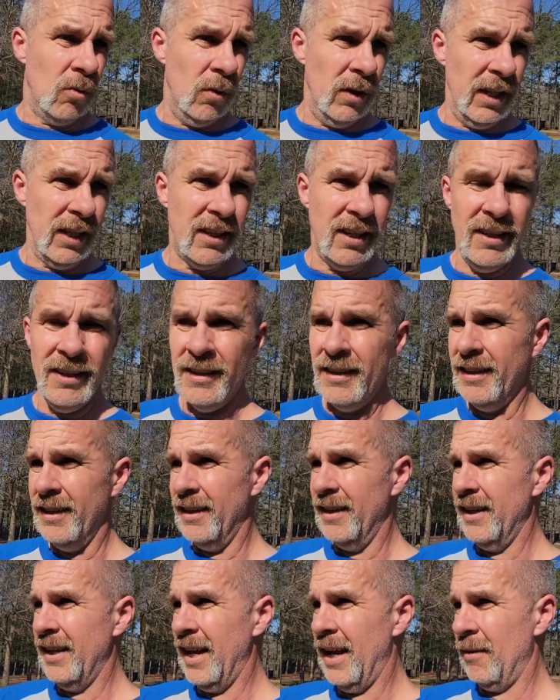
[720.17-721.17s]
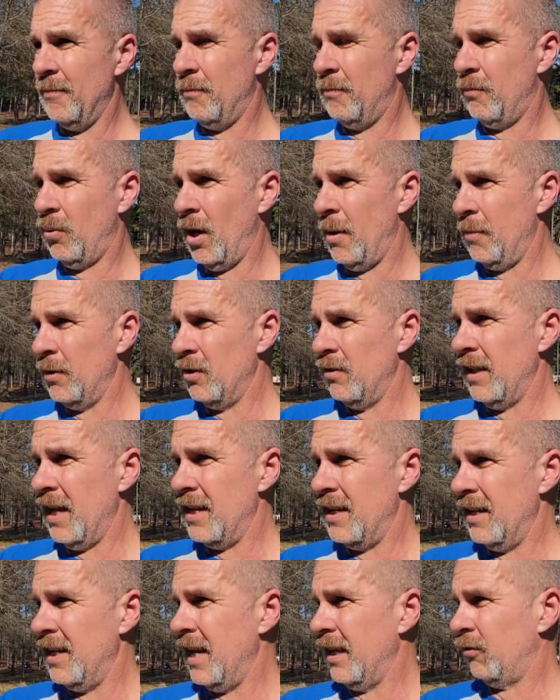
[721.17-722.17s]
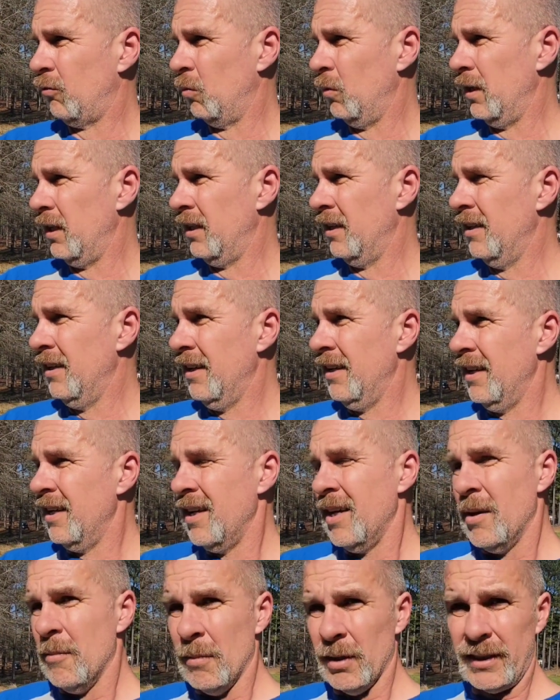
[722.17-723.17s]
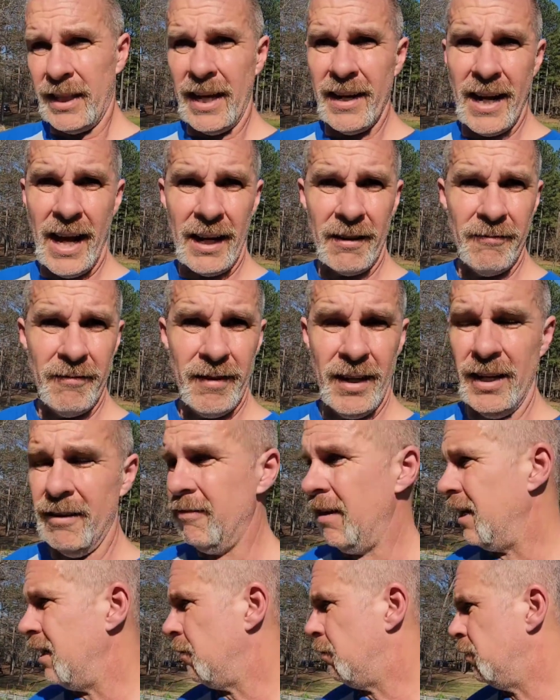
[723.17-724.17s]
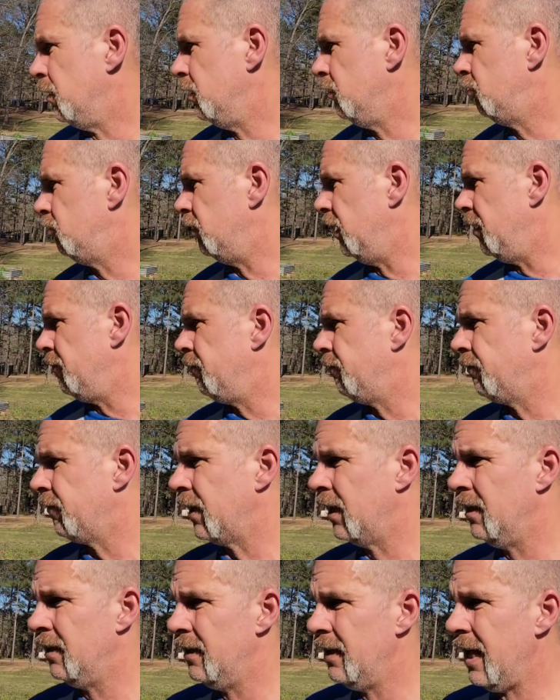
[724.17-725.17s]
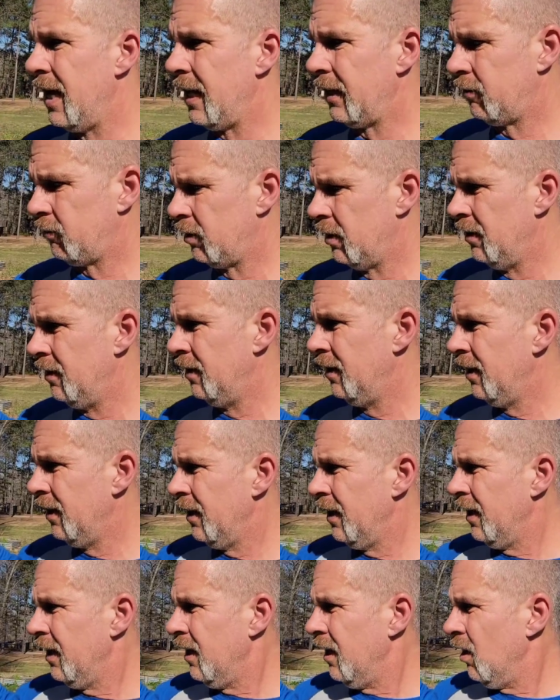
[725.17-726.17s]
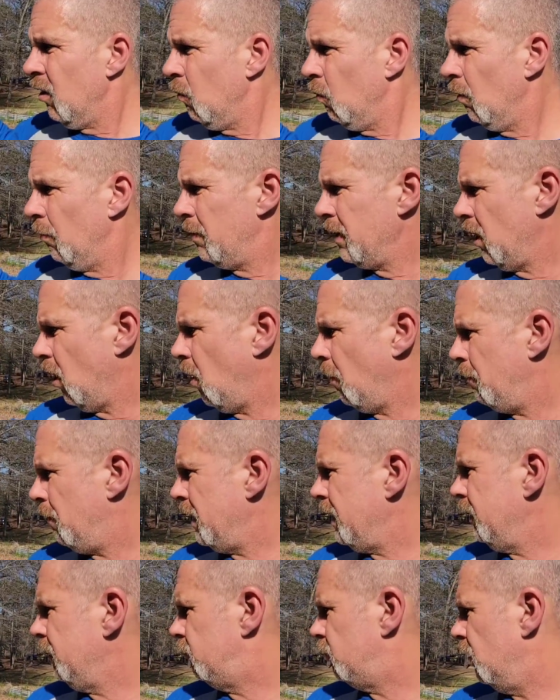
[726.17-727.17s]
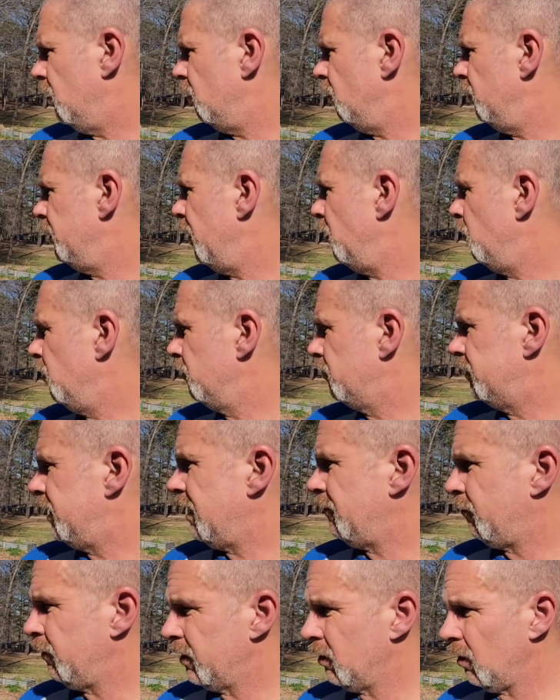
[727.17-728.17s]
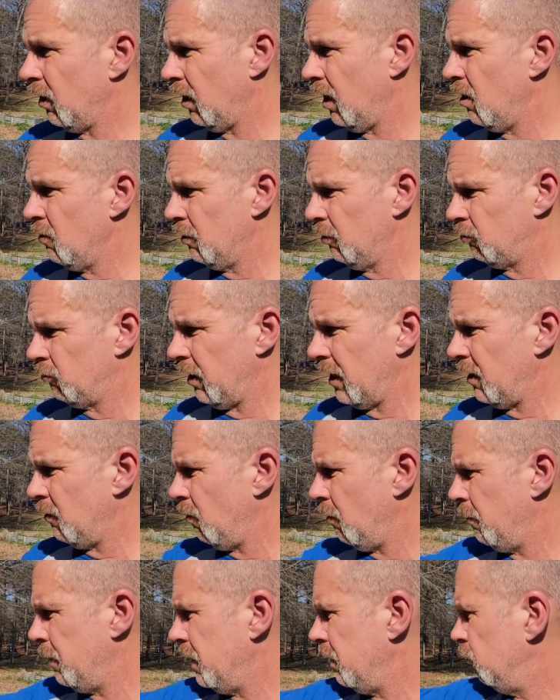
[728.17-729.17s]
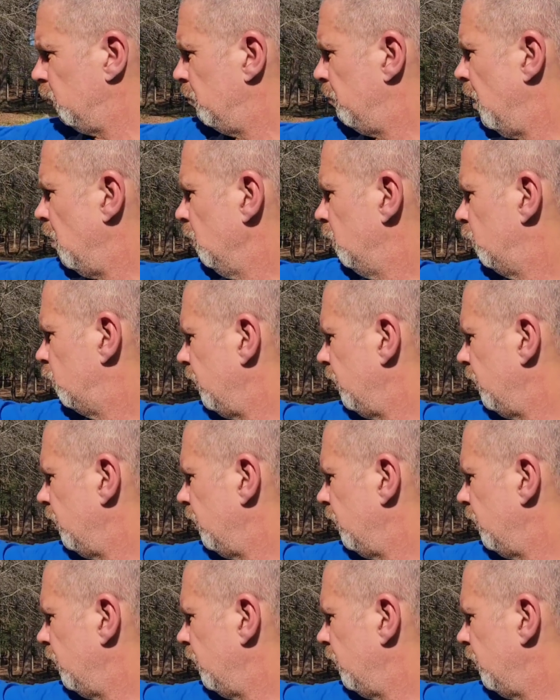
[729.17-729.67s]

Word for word: quick. Uh, I'll probably do that next week, but they're not uh, ready to produce yet. Next will be our bean tunnel. Now we're definitely gonna load this thing up with beans, both